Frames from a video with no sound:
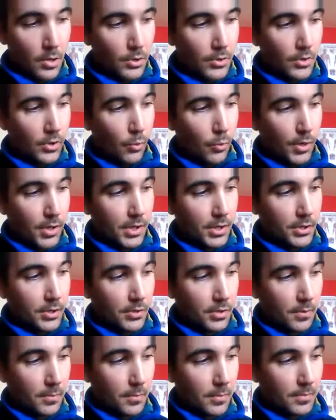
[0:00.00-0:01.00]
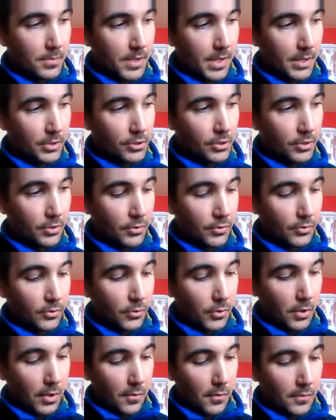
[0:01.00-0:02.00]
So when I sort of touch in
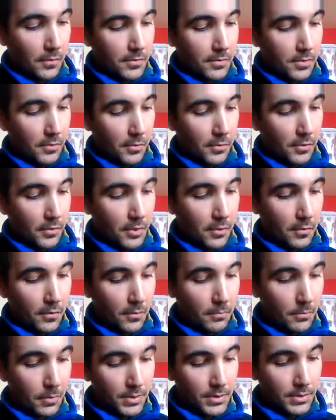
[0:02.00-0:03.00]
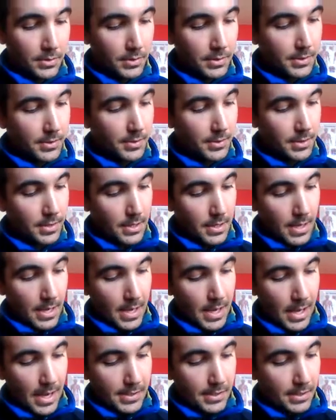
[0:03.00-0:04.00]
through a few different muscles,
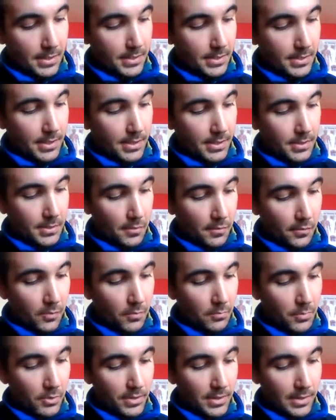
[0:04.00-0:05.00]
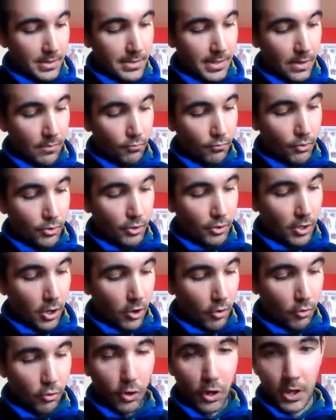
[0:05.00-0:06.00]
as you can see, there's a few muscles that run
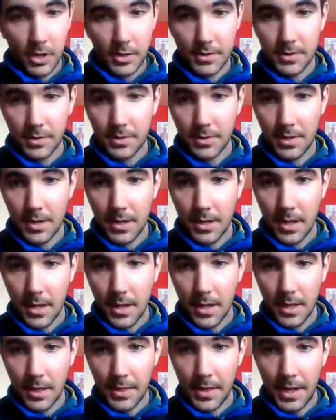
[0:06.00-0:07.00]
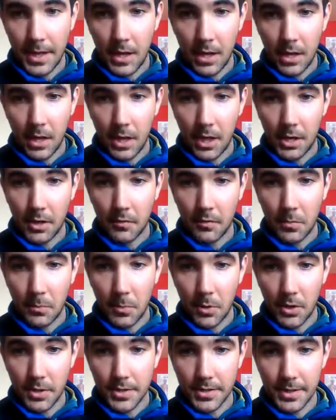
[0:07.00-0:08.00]
across that line of the
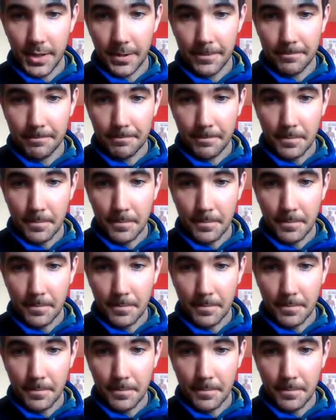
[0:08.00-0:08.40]
bursa.